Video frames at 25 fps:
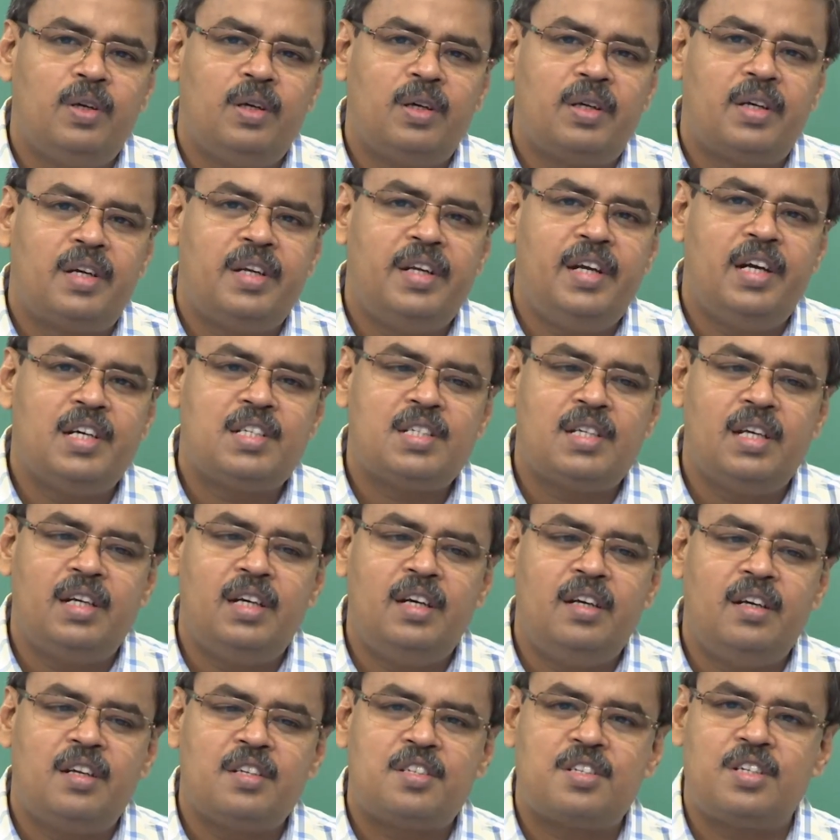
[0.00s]
creates an
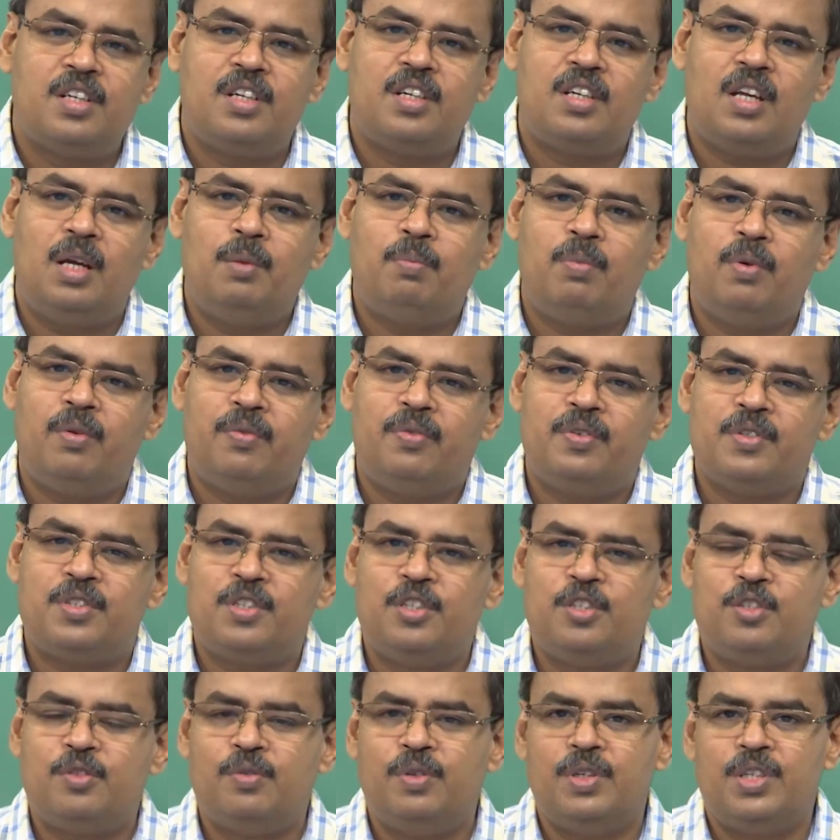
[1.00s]
interesting type of a
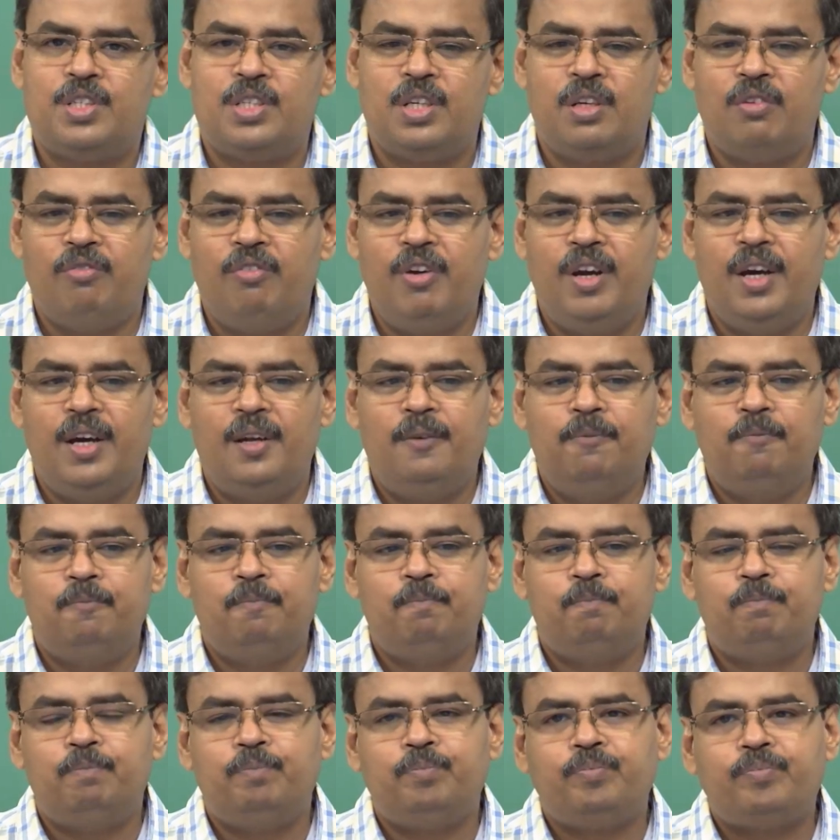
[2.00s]
situation where
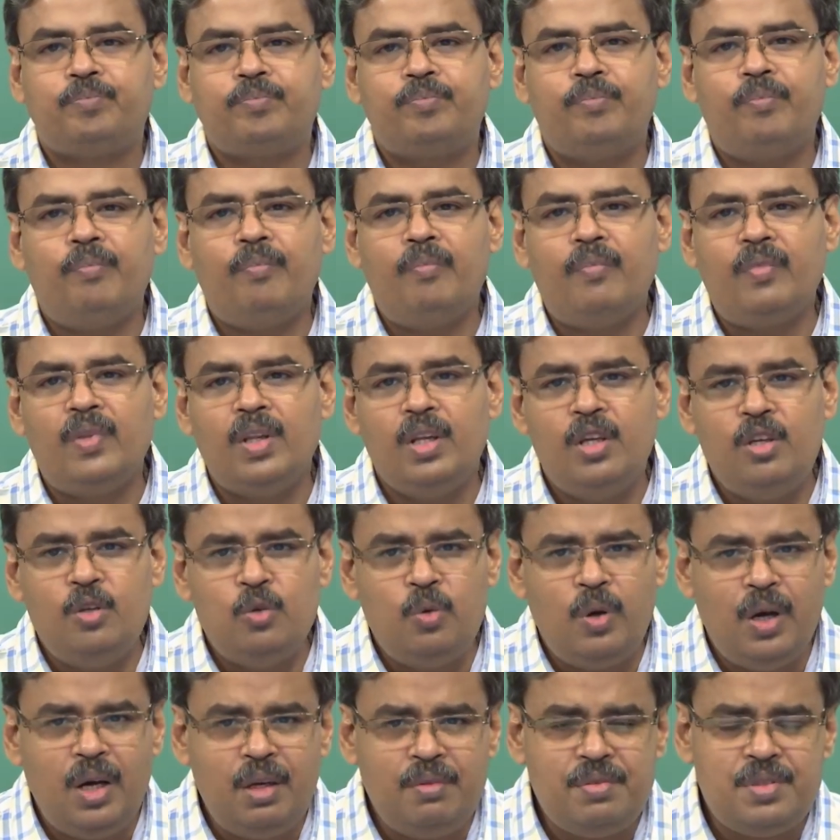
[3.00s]
you
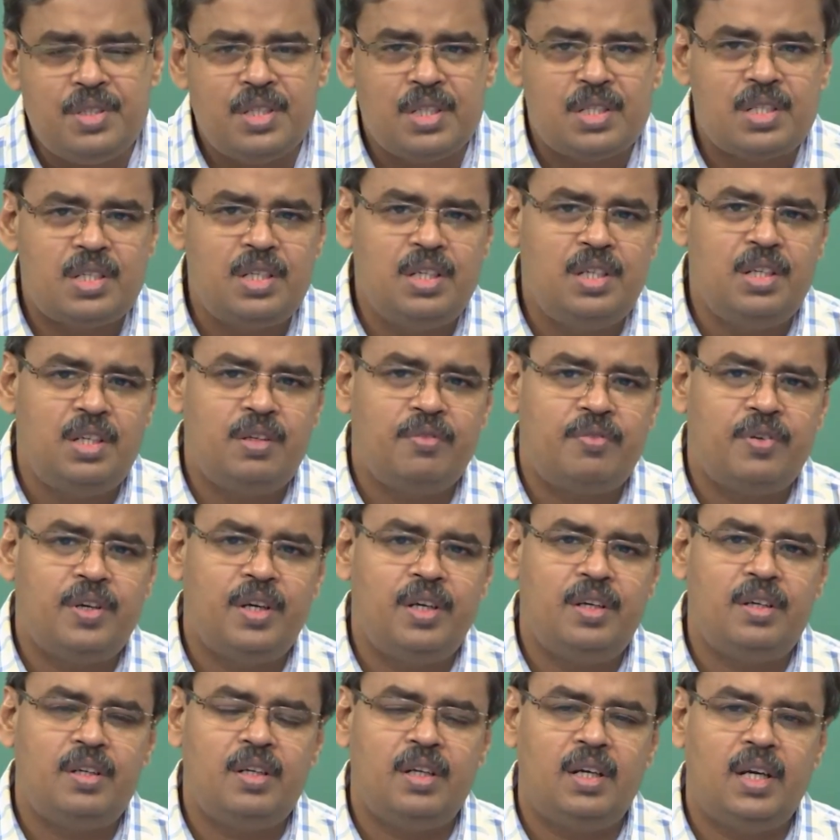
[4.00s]
have 16
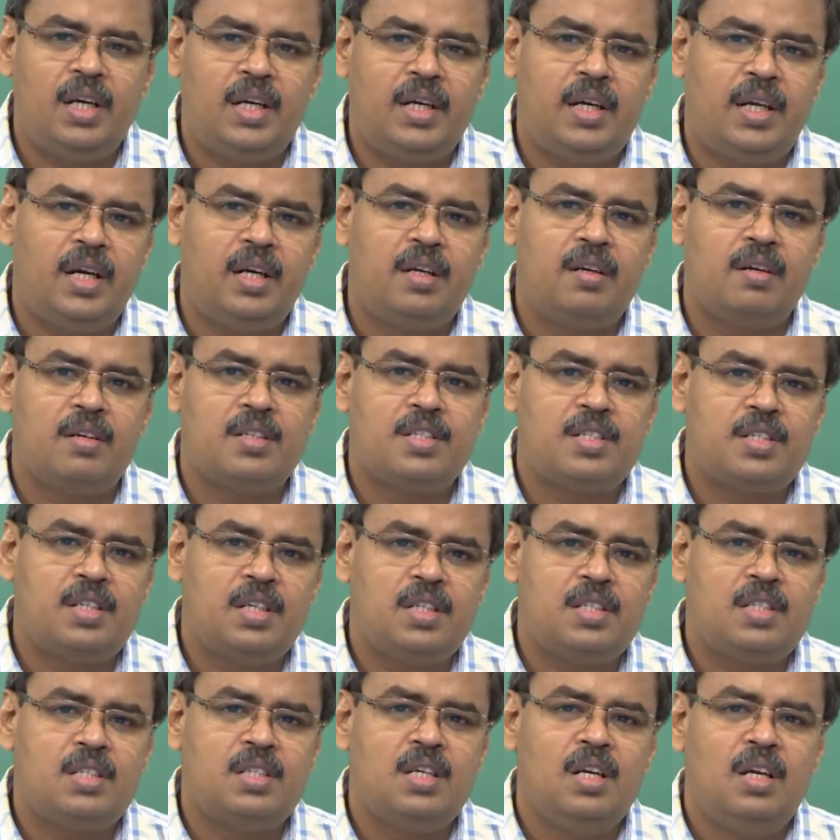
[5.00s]
different
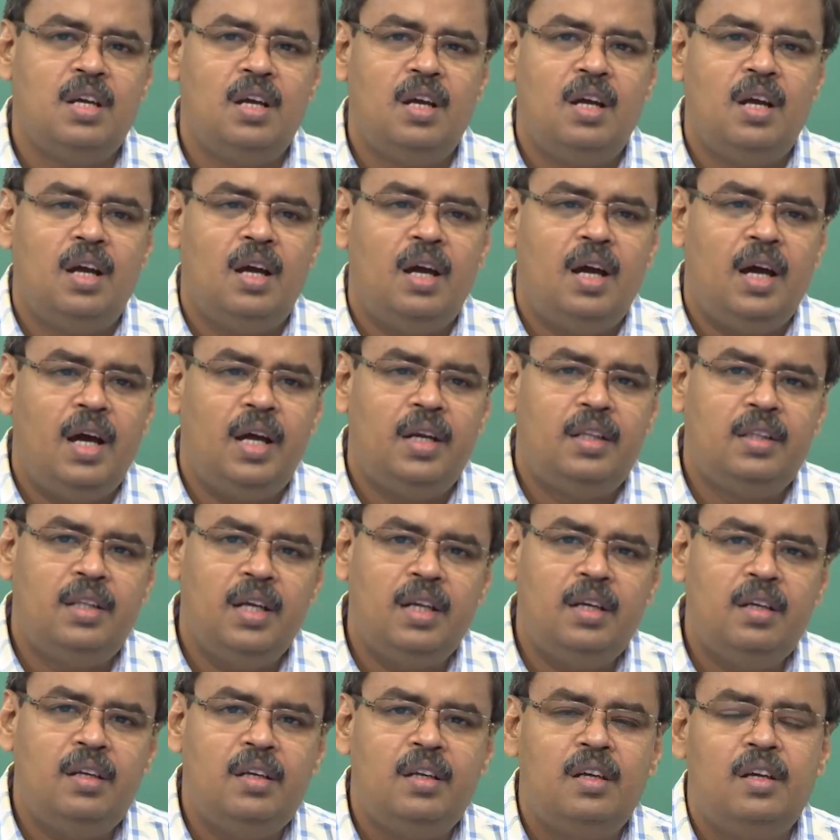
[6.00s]
characteristics, and
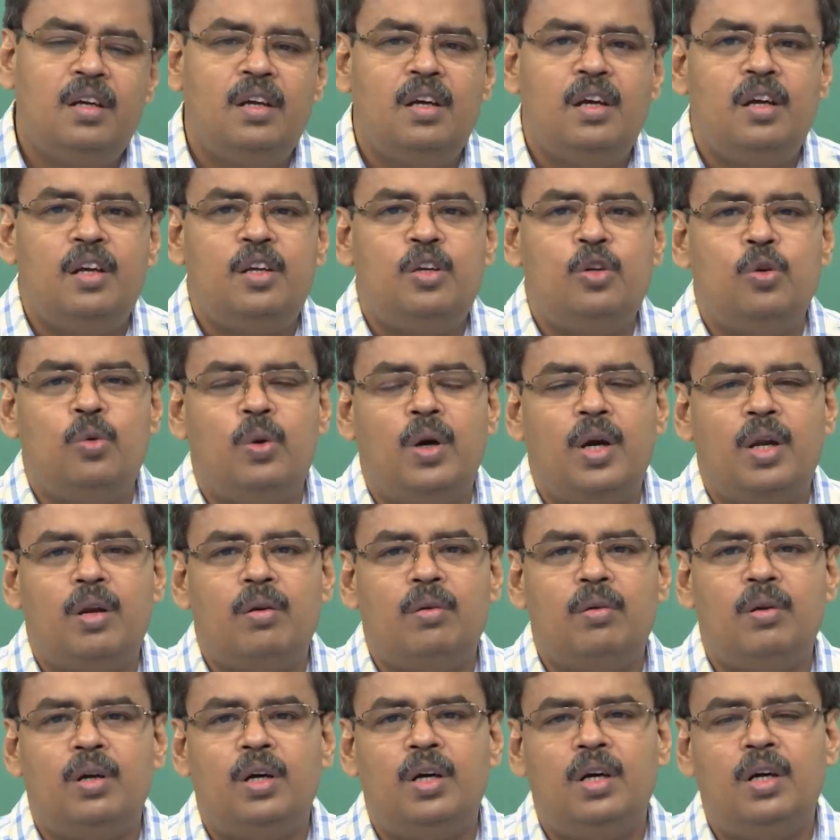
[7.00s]
then you
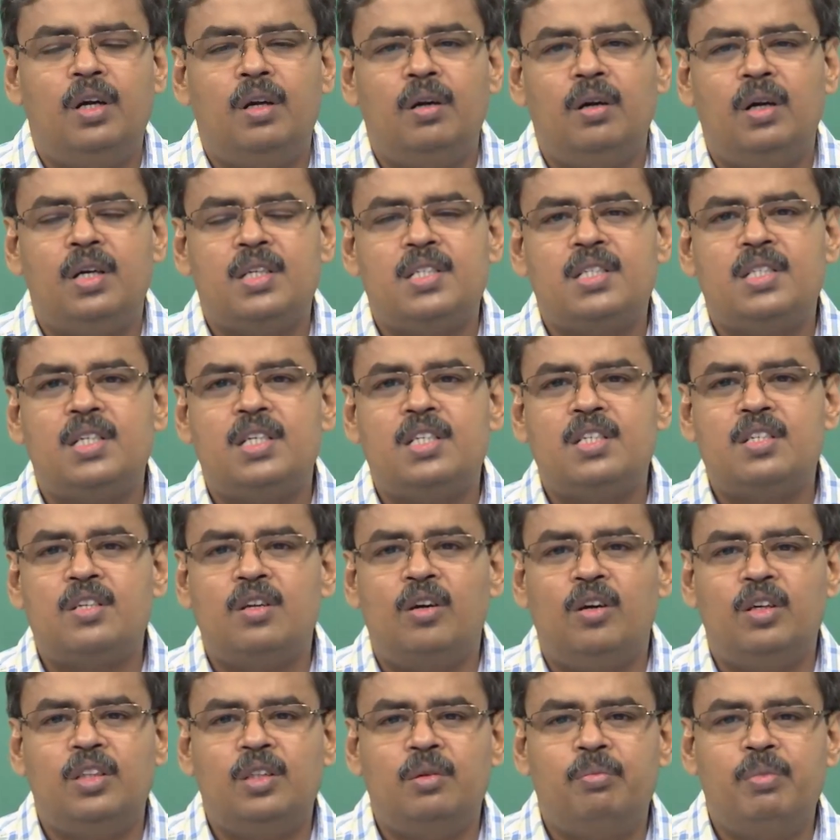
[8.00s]
are assessed
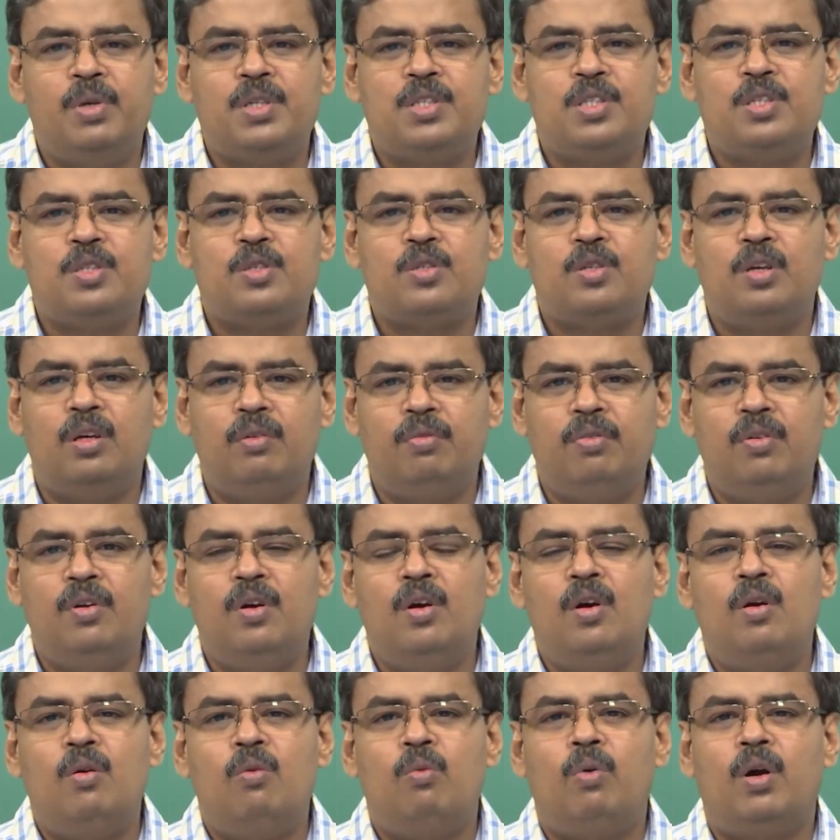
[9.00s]
on the basis of
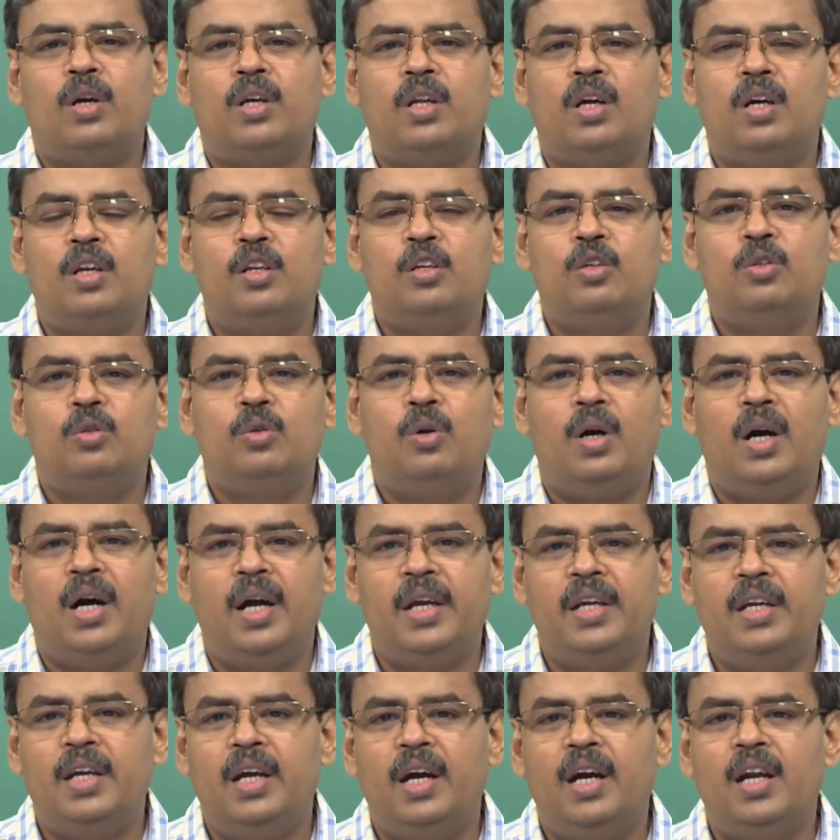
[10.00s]
what are you
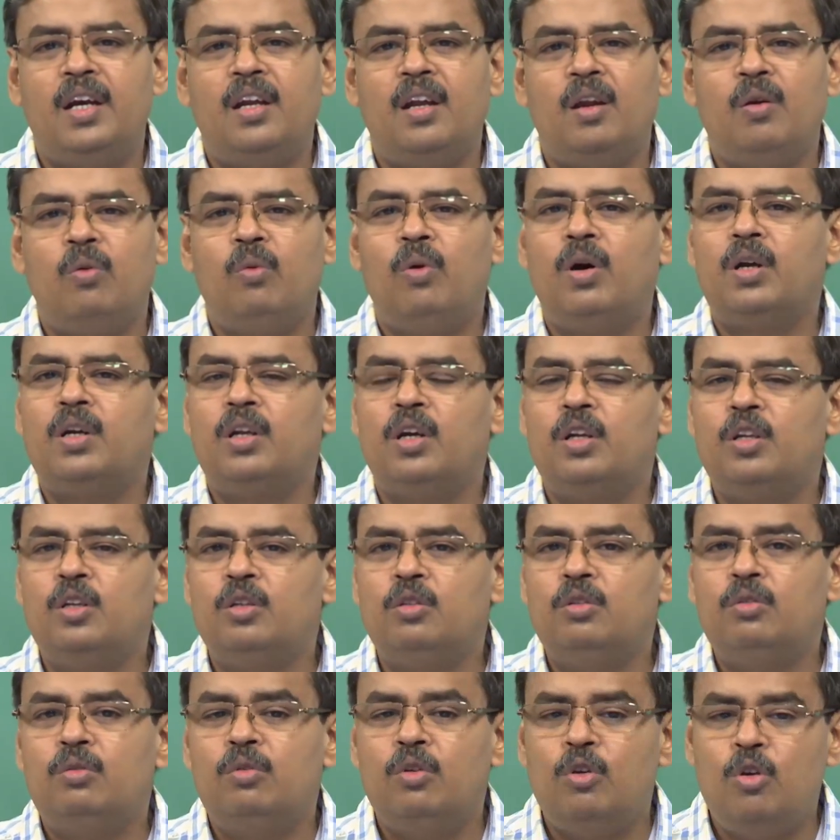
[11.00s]
high at and what are
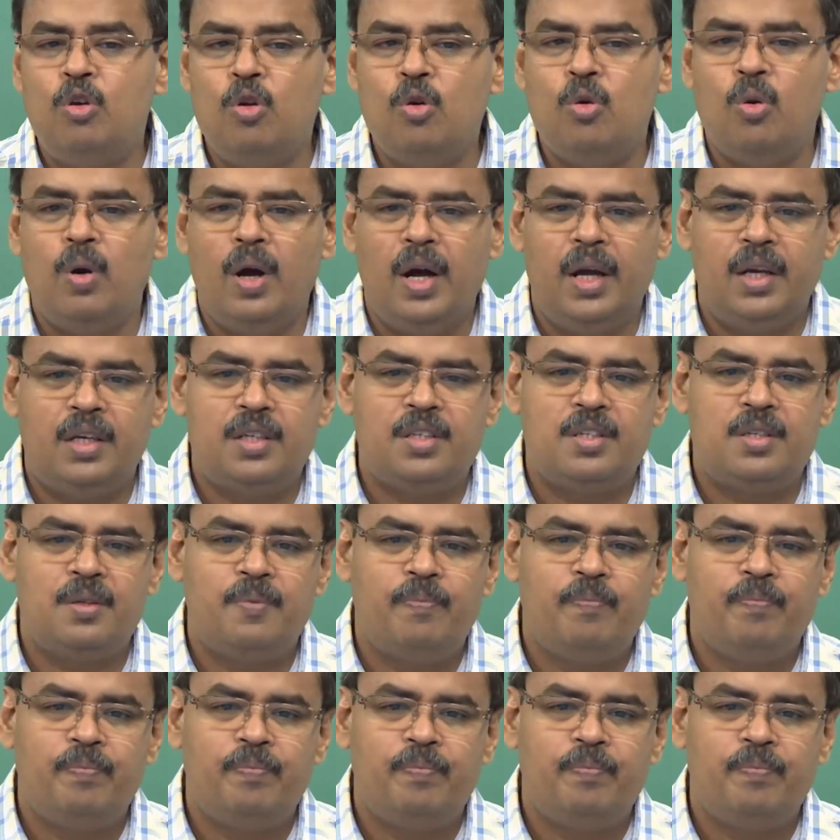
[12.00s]
you low at.